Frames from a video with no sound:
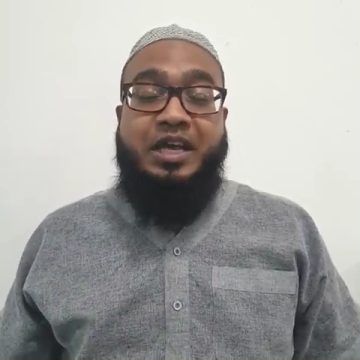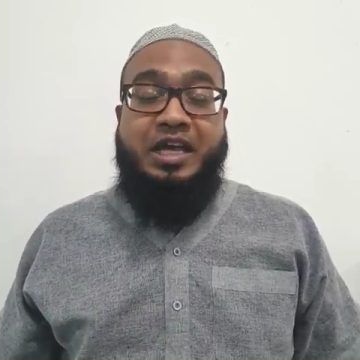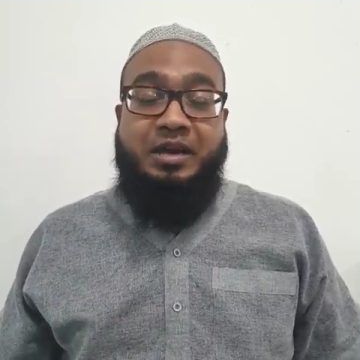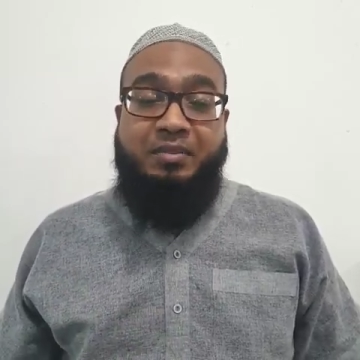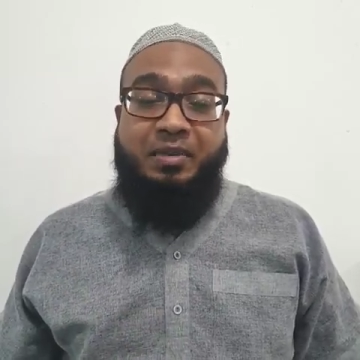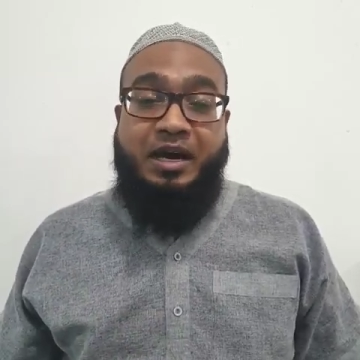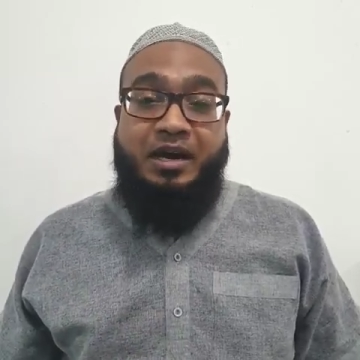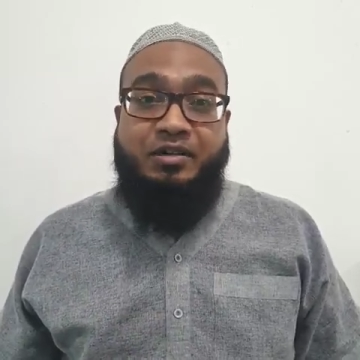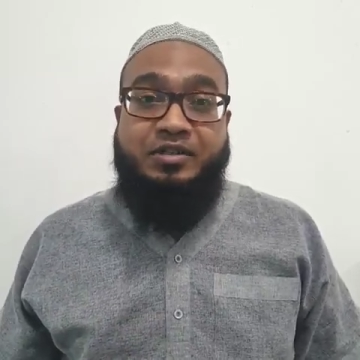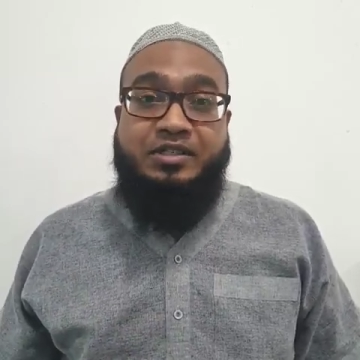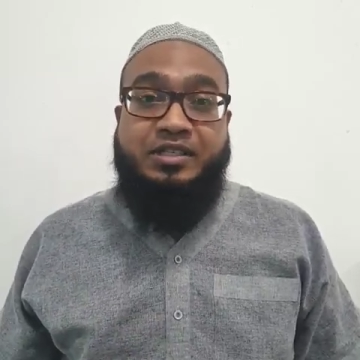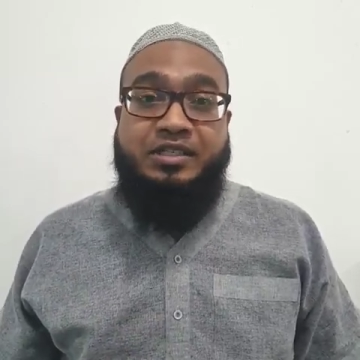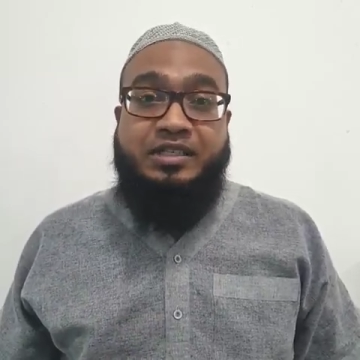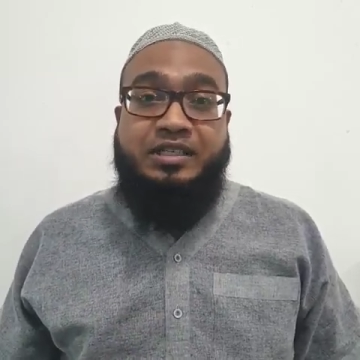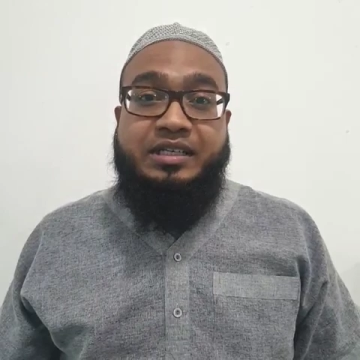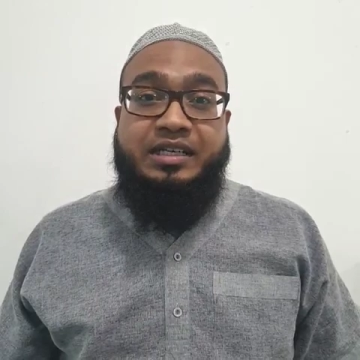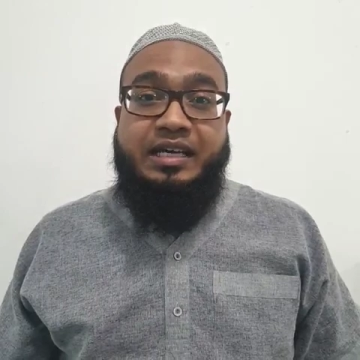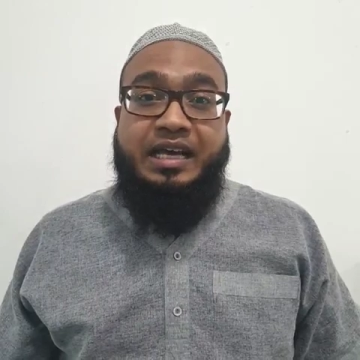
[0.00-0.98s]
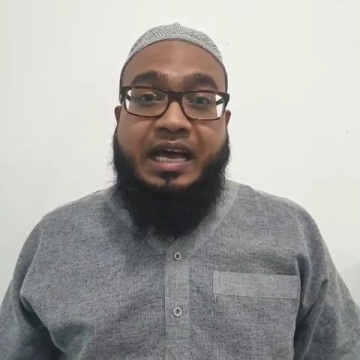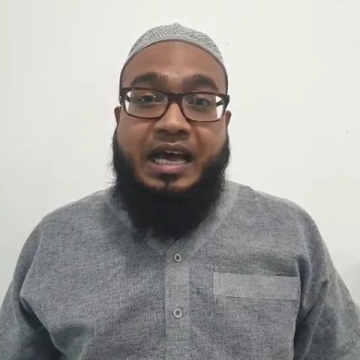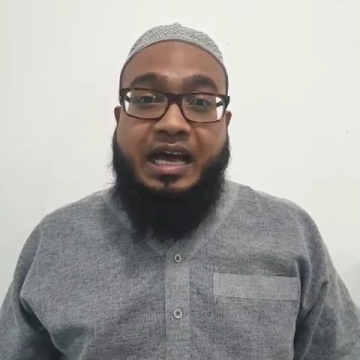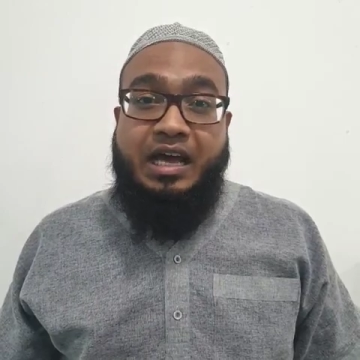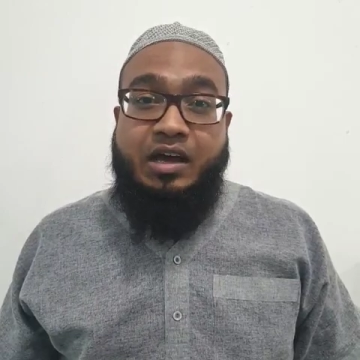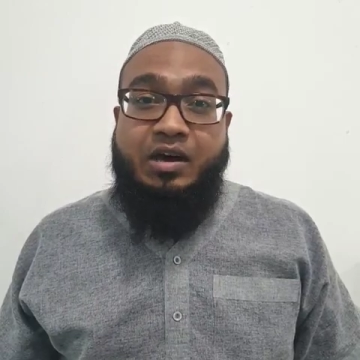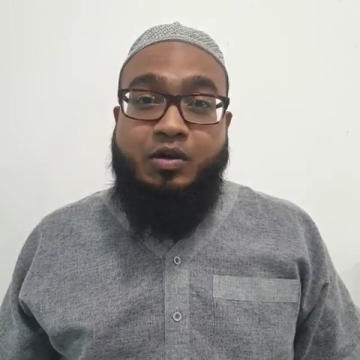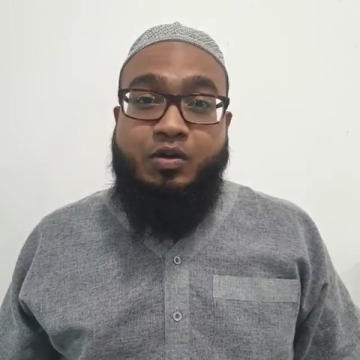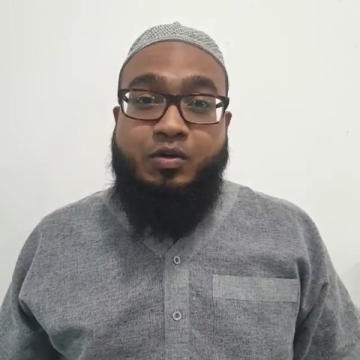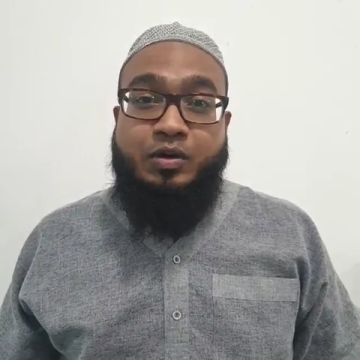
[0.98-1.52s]
about
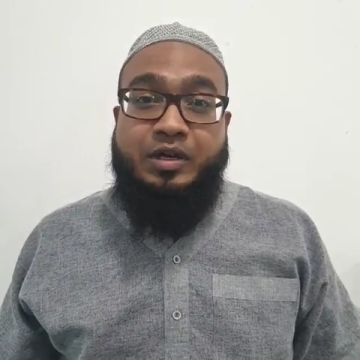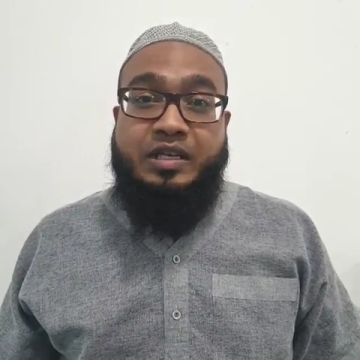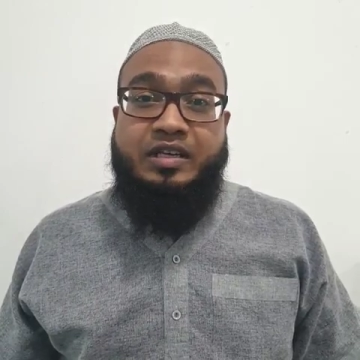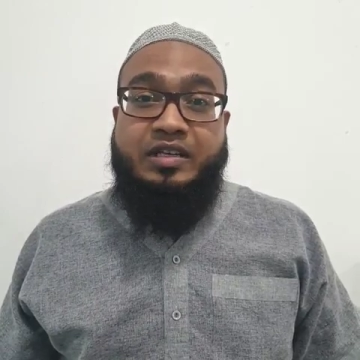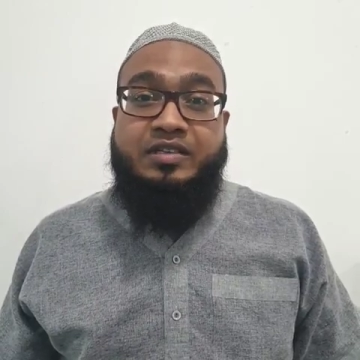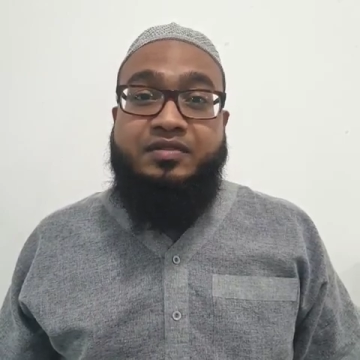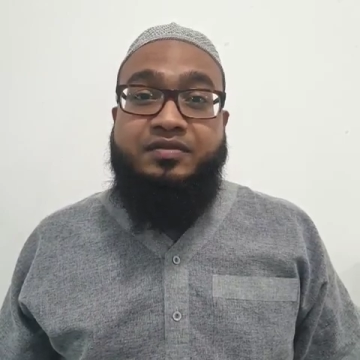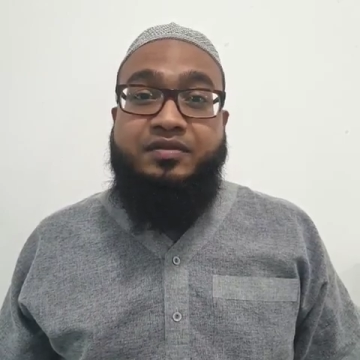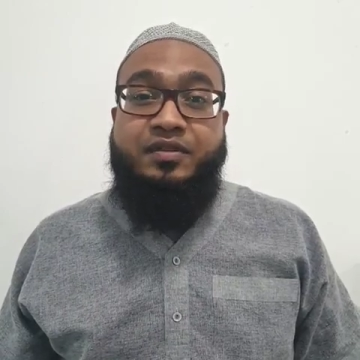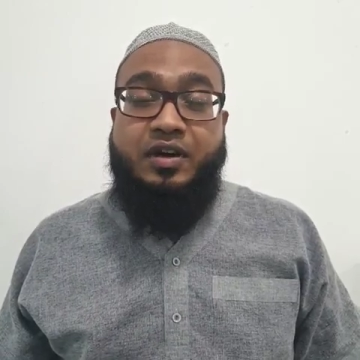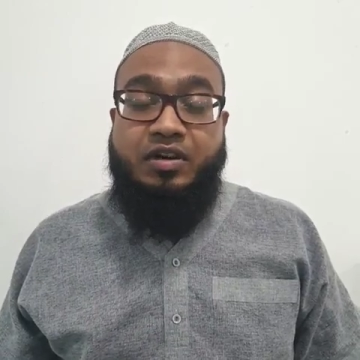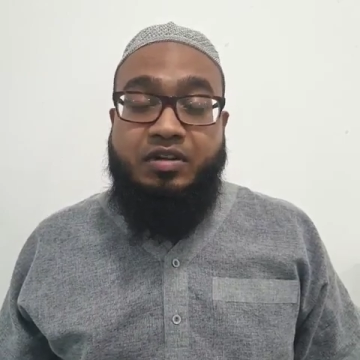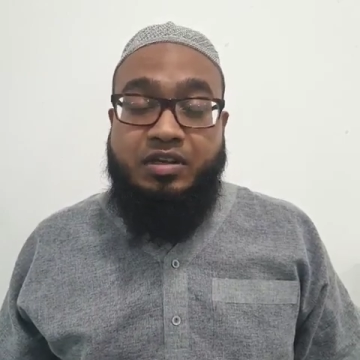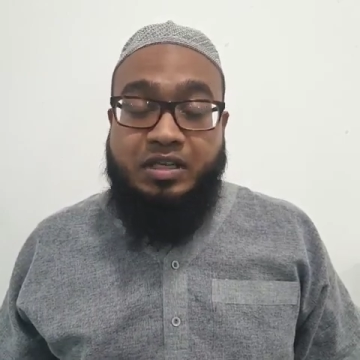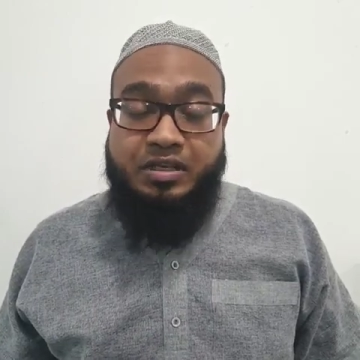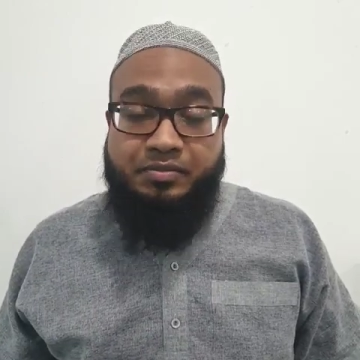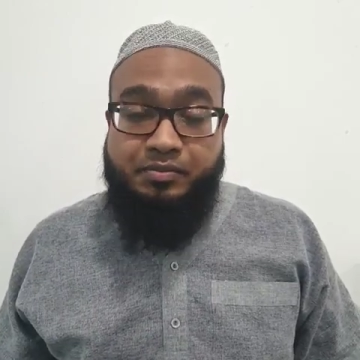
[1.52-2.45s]
how it is very